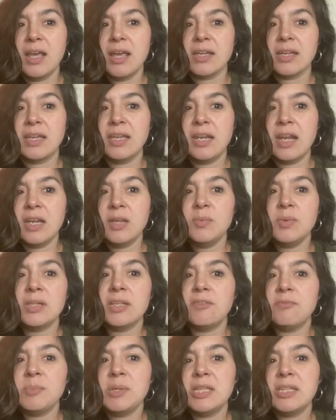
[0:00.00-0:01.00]
Can anyone
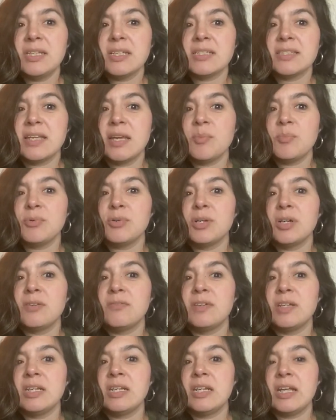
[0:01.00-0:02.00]
give me an example of
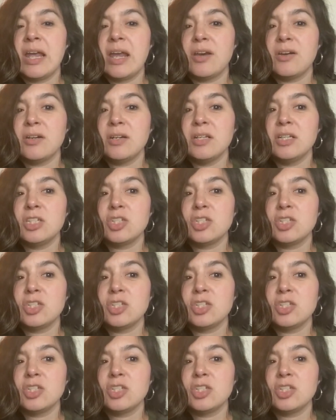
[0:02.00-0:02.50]
an inherited